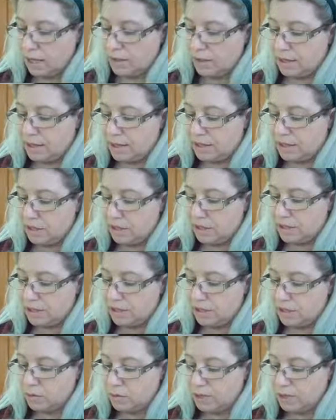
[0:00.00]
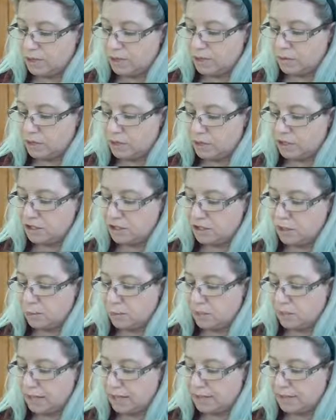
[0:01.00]
The x minus 2 and the x minus 2
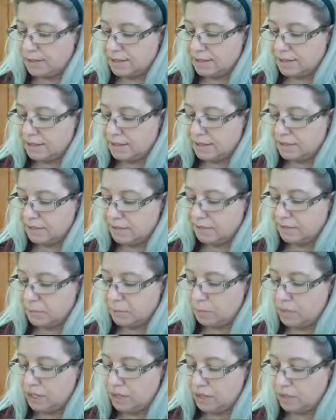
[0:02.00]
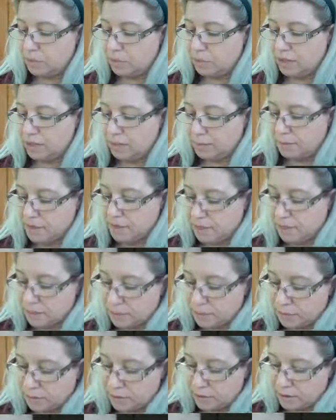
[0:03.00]
will cancel out, leaving me 3 times
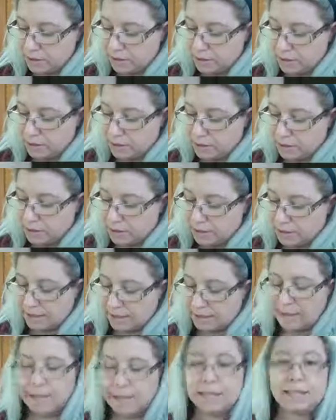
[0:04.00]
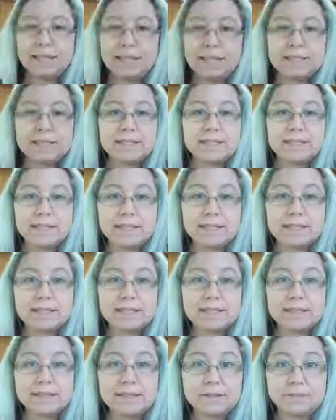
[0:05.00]
2 is
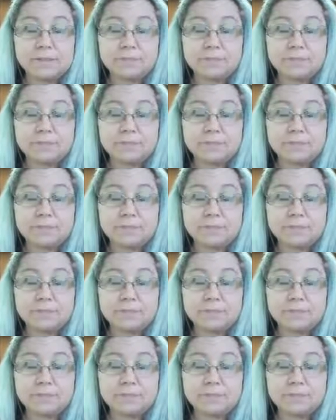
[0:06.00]
6.